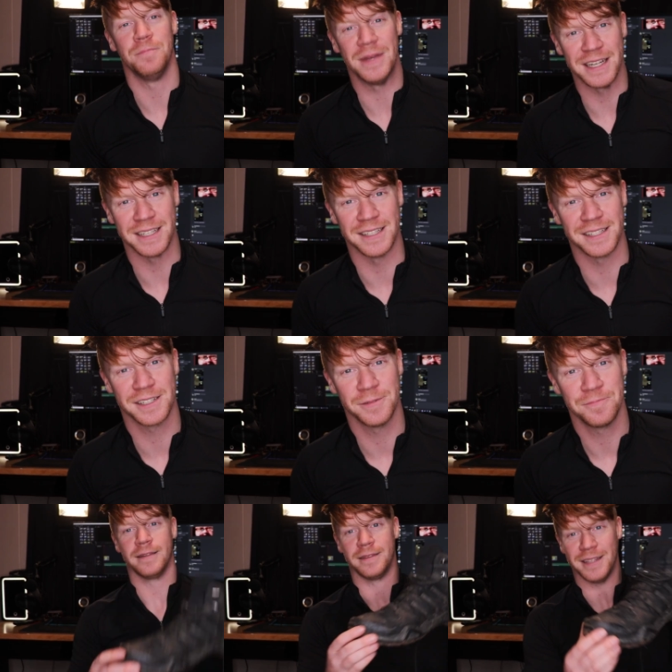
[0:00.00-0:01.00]
Mids,
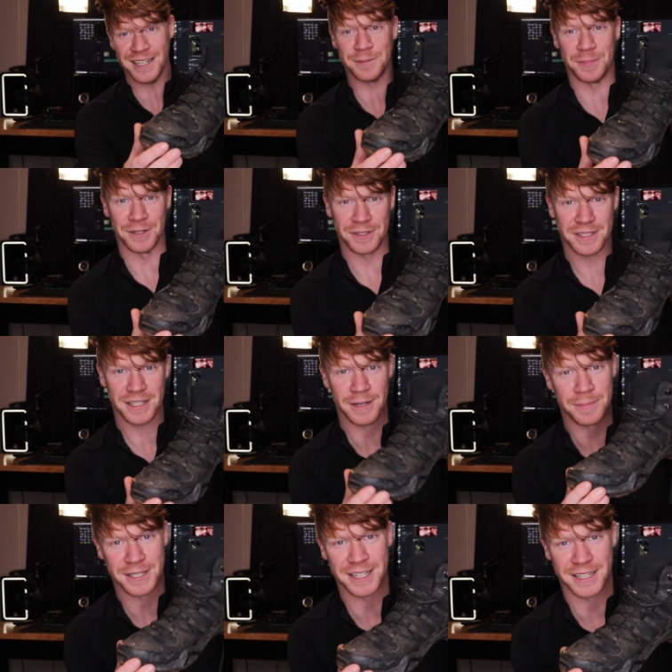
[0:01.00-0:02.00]
these boots
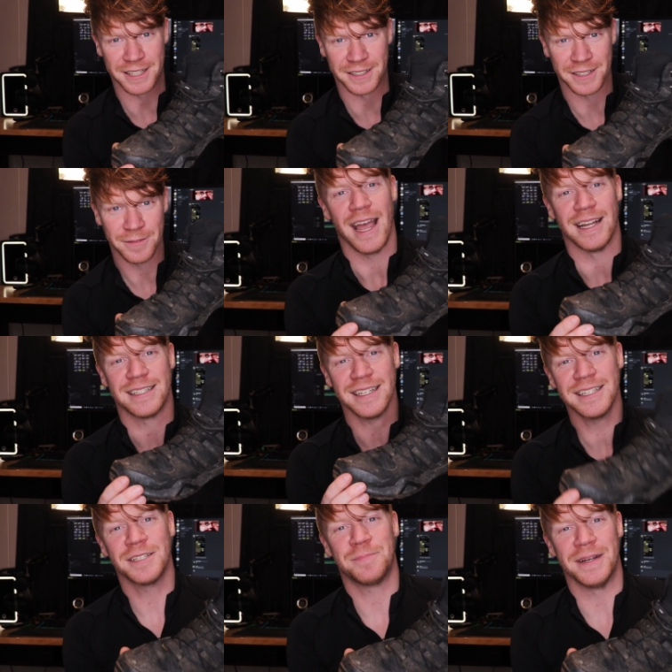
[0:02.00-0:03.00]
in particular. And
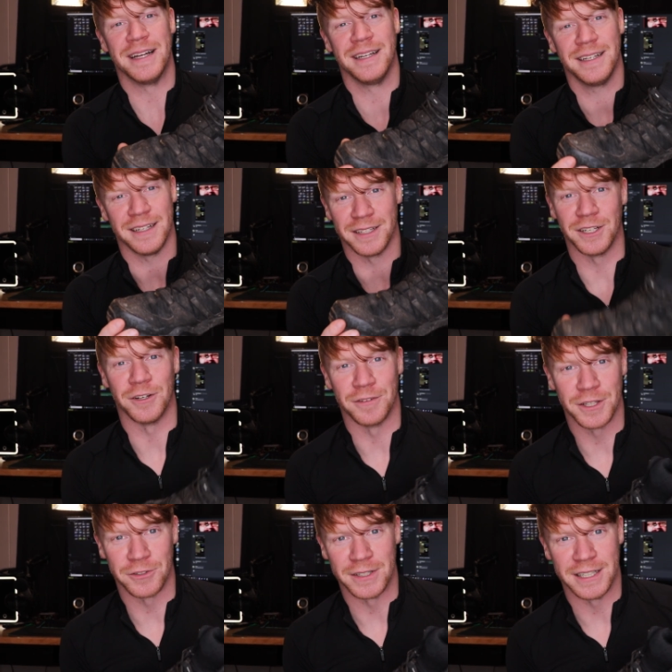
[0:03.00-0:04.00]
since it's been a little over
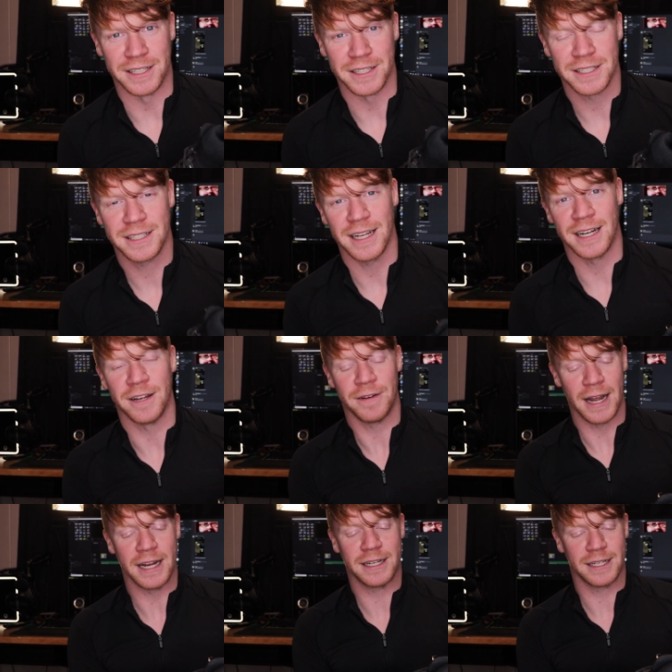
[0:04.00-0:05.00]
three years and I've
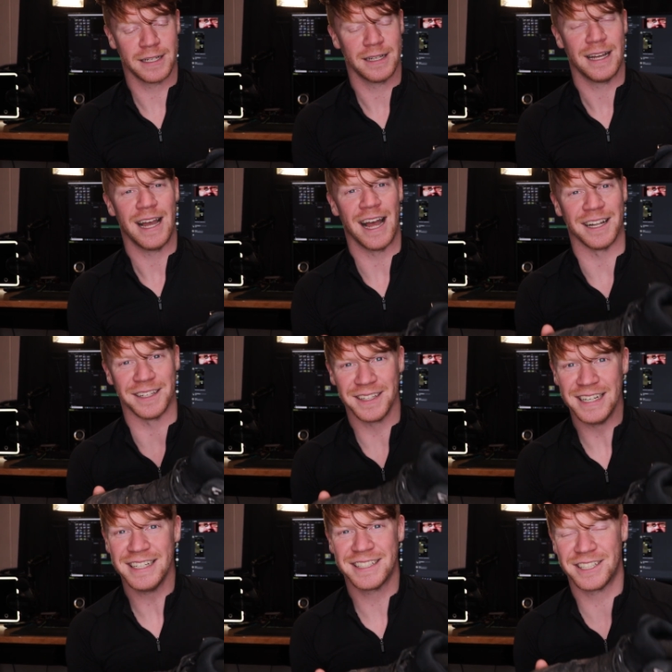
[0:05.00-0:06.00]
hiked at
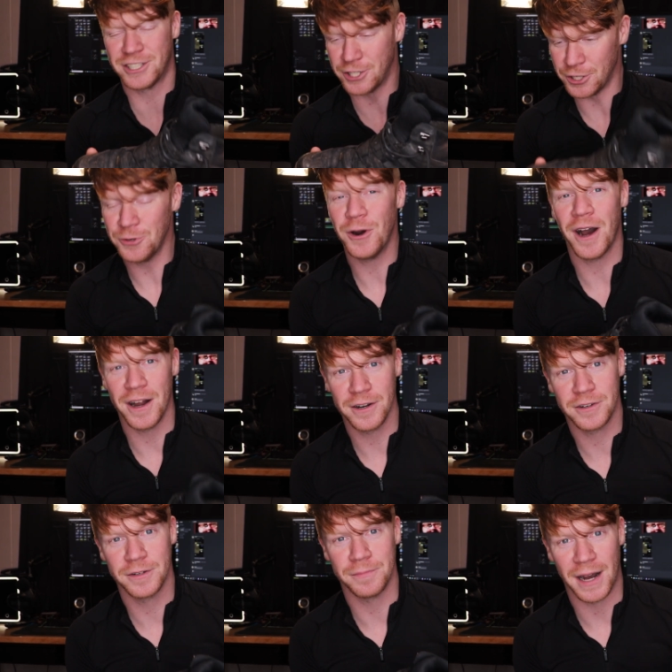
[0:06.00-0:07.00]
least two
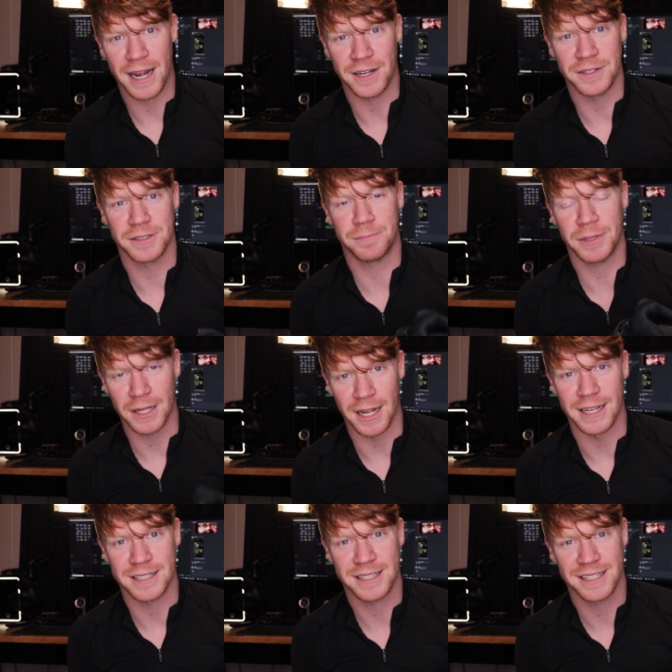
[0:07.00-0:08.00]
hundred miles
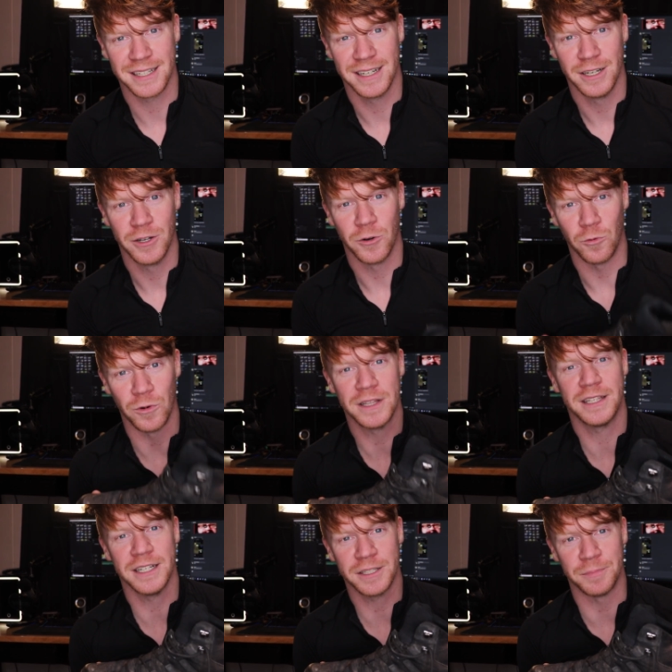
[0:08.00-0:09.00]
plus
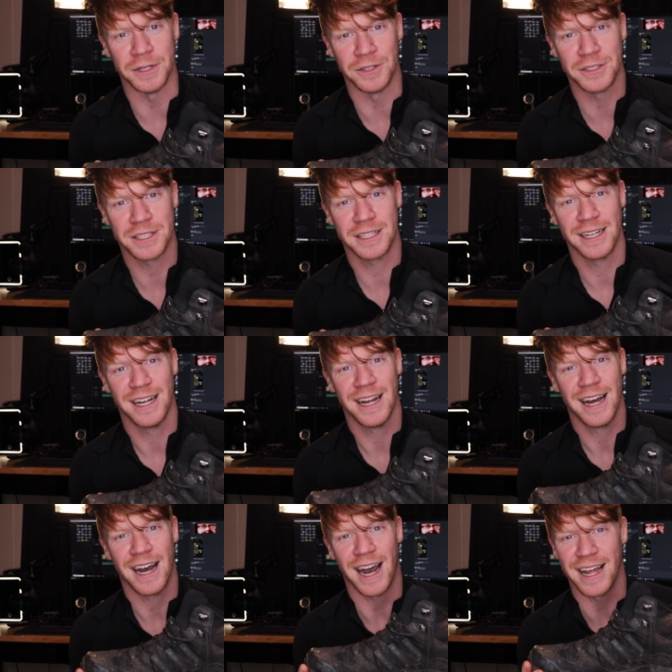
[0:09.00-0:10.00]
with these boots,
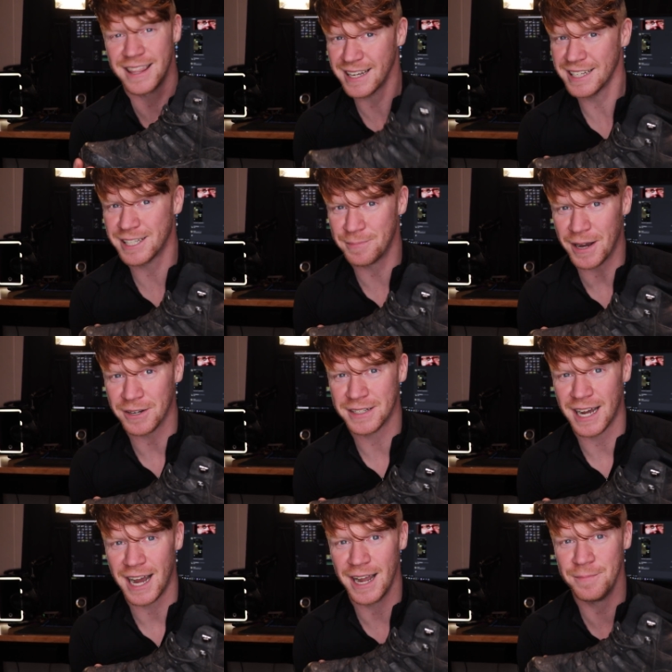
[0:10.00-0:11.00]
I think it's about
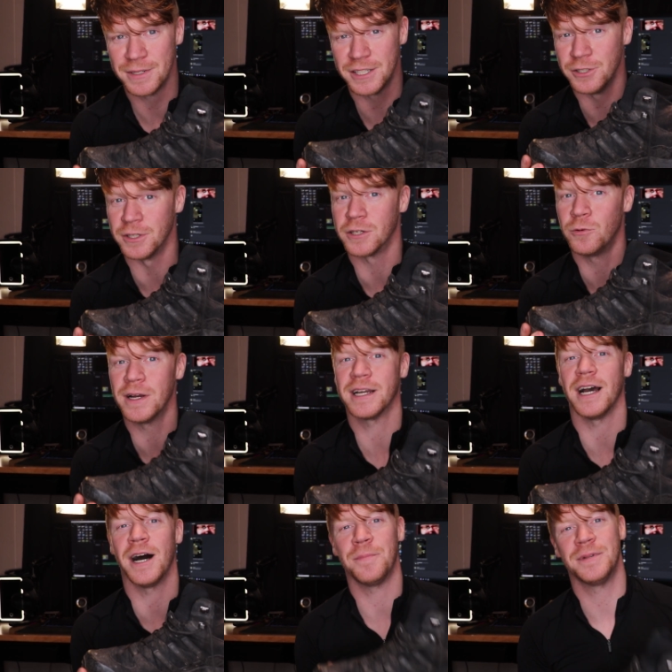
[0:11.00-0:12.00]
time to do a quick
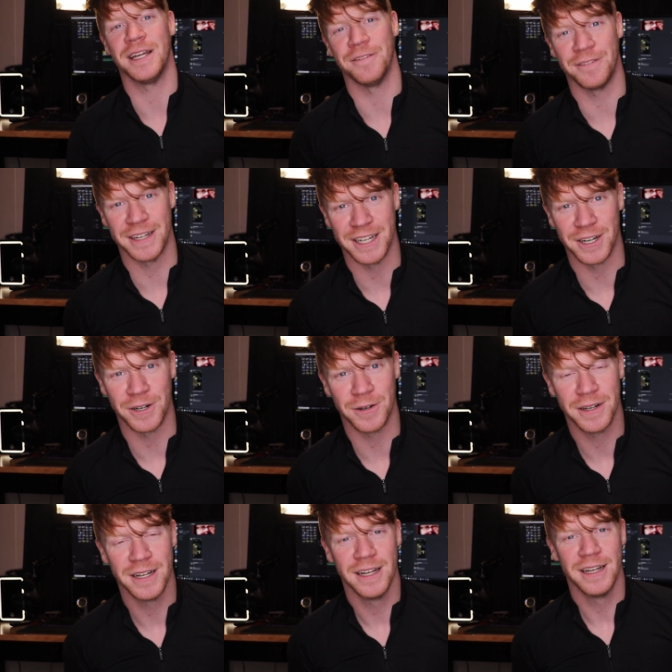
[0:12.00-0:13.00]
update
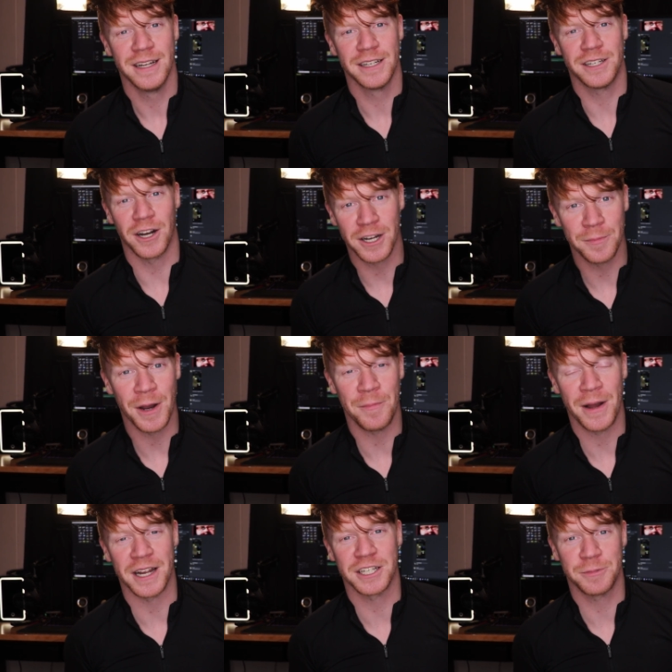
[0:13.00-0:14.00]
video talking about
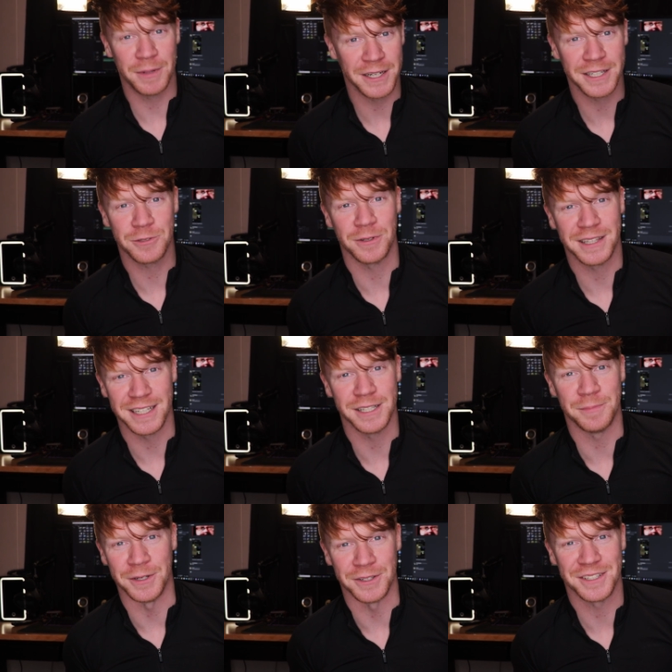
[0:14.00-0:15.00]
my experience with
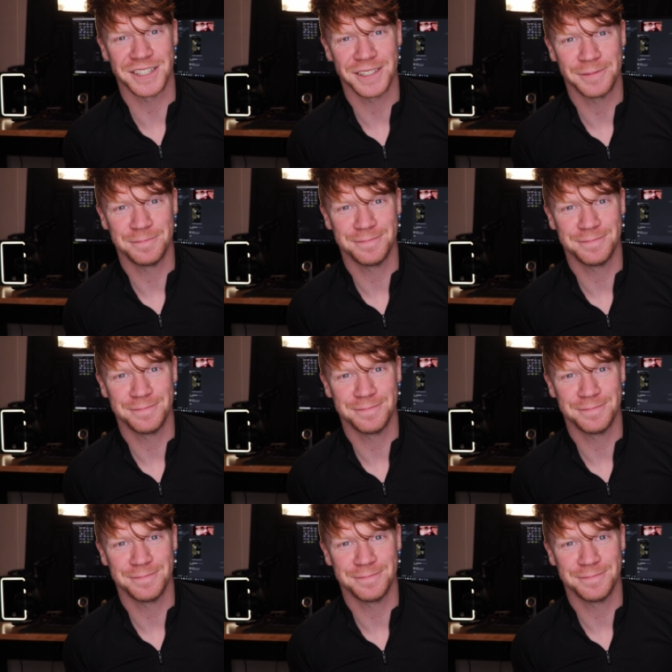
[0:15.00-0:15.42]
these boots.